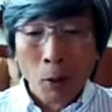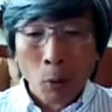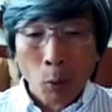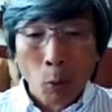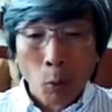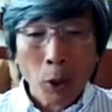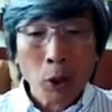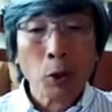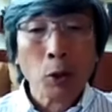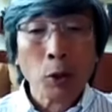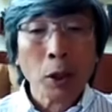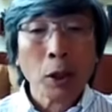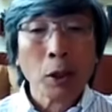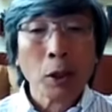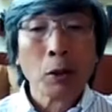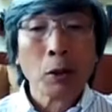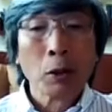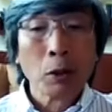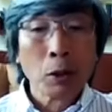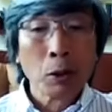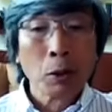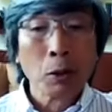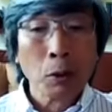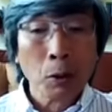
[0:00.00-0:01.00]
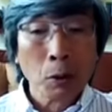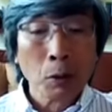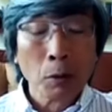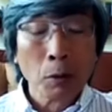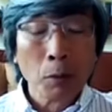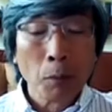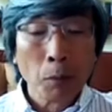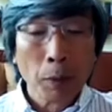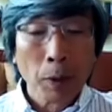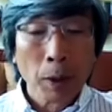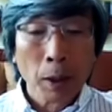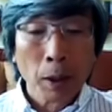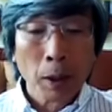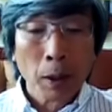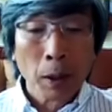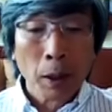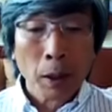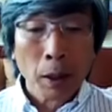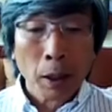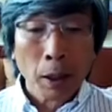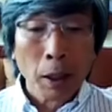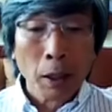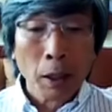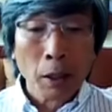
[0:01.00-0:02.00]
What you need to do
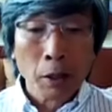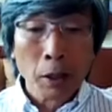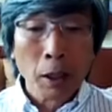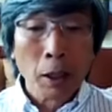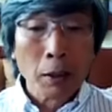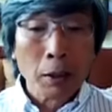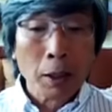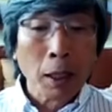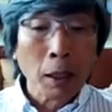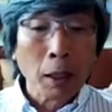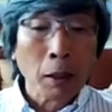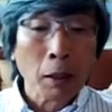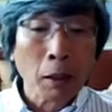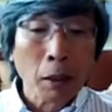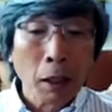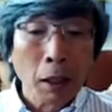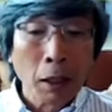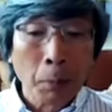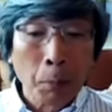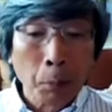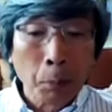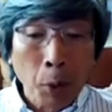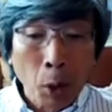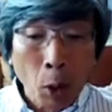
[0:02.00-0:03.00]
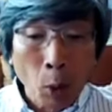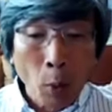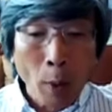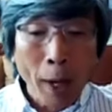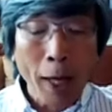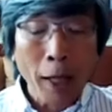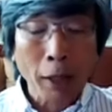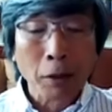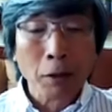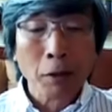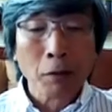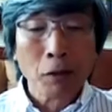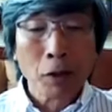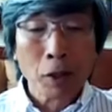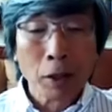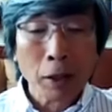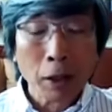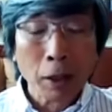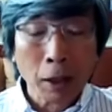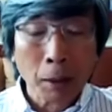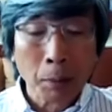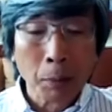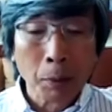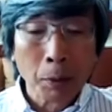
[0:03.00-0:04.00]
is then take a proactive
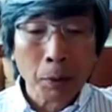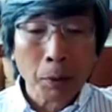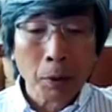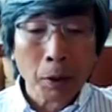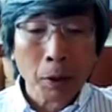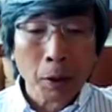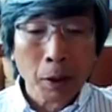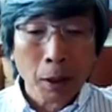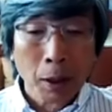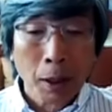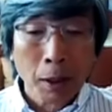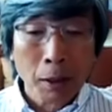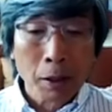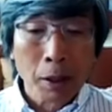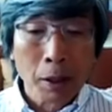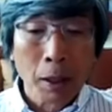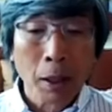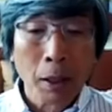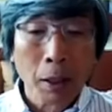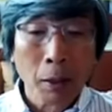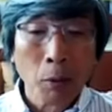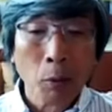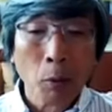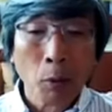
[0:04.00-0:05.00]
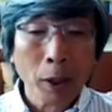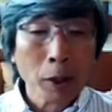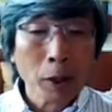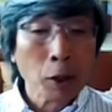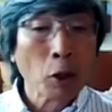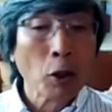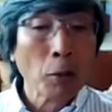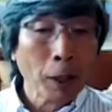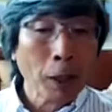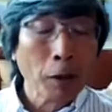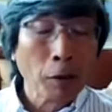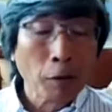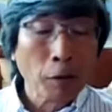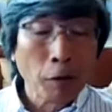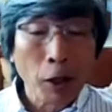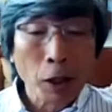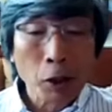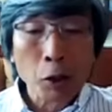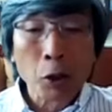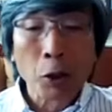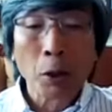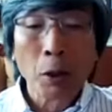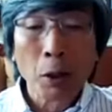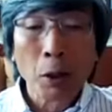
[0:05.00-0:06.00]
step and say, let's go
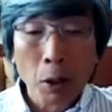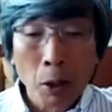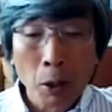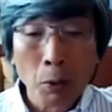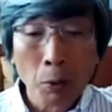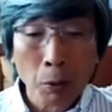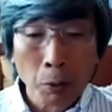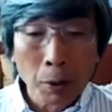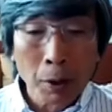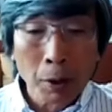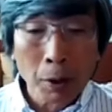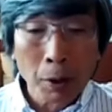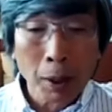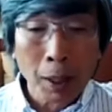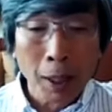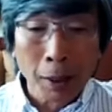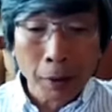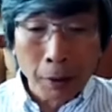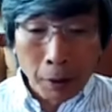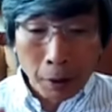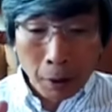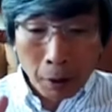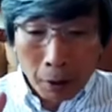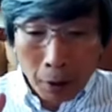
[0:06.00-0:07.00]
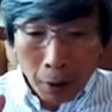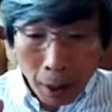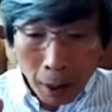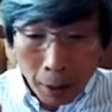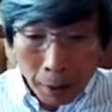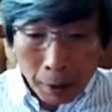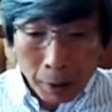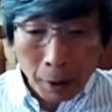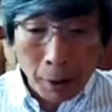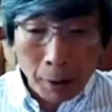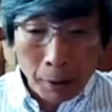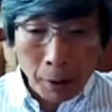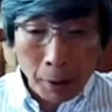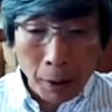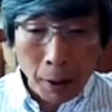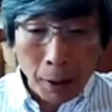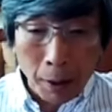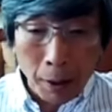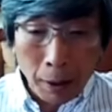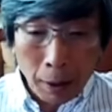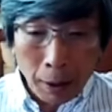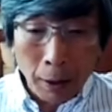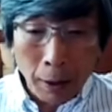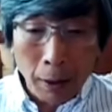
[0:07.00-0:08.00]
manufacture your own under, under, uh,
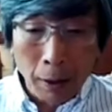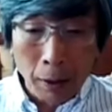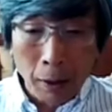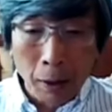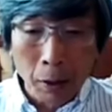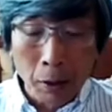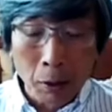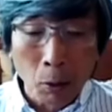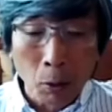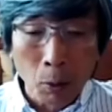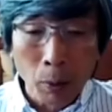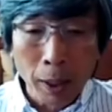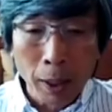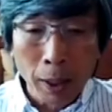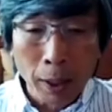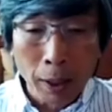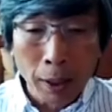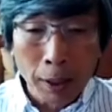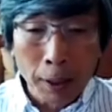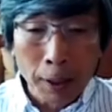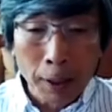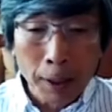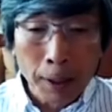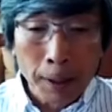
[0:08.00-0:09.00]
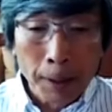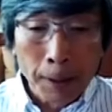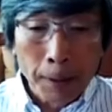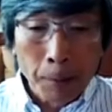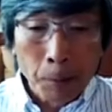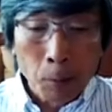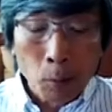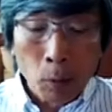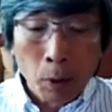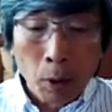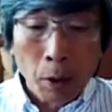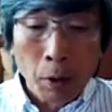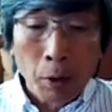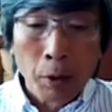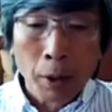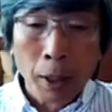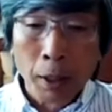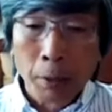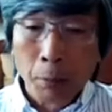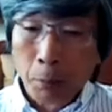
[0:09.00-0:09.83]
uh, in, in a way that,